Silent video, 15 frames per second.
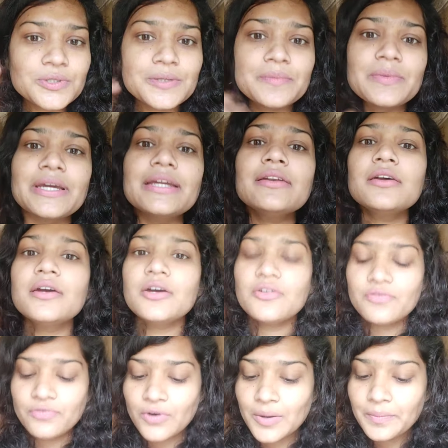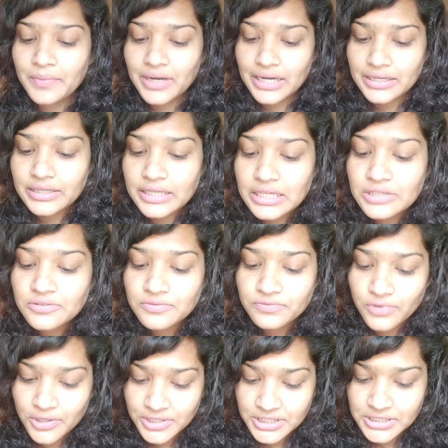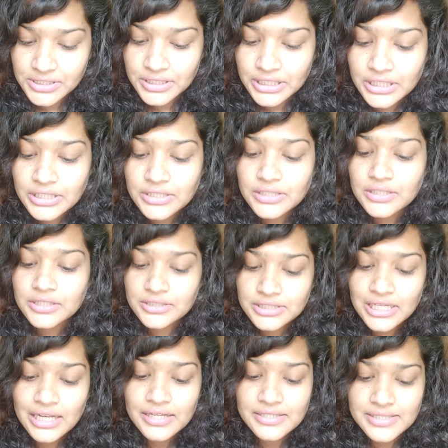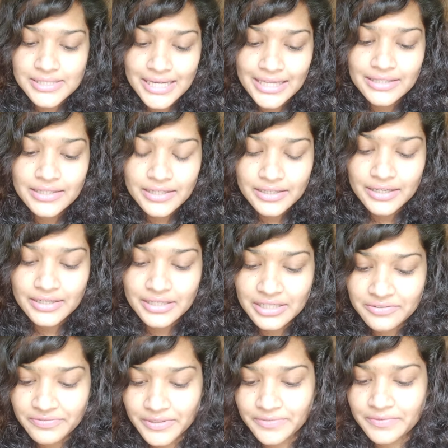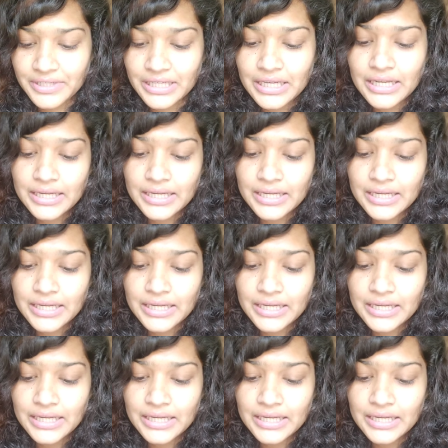remain. From 1843 till his death in 1850,